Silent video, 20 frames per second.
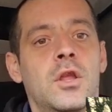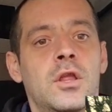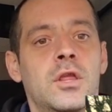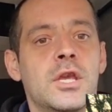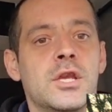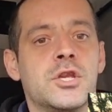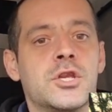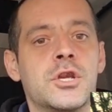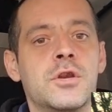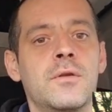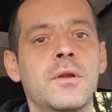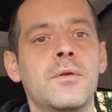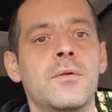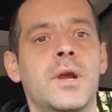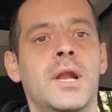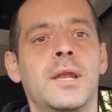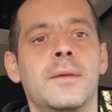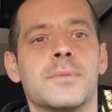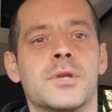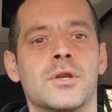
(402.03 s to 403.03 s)
There's 2 little
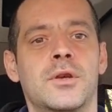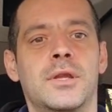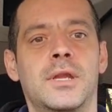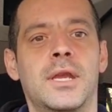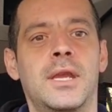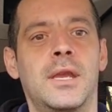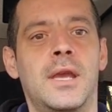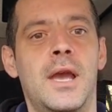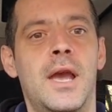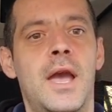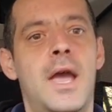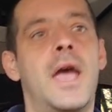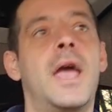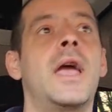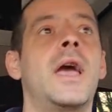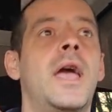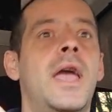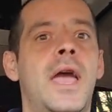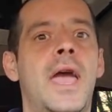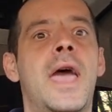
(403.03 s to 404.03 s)
clips on the
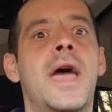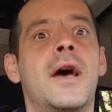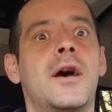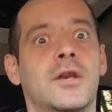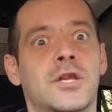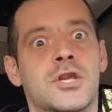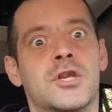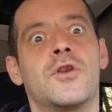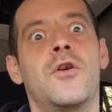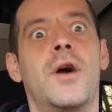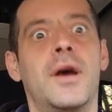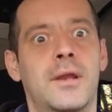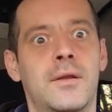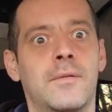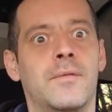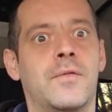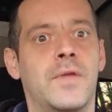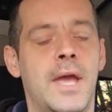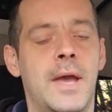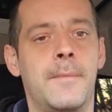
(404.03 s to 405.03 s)
outside
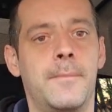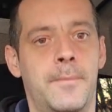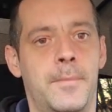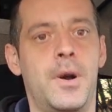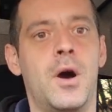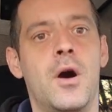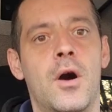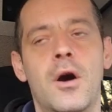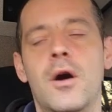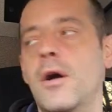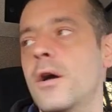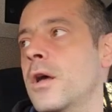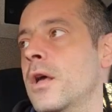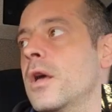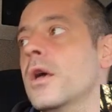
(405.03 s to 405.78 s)
of that bar.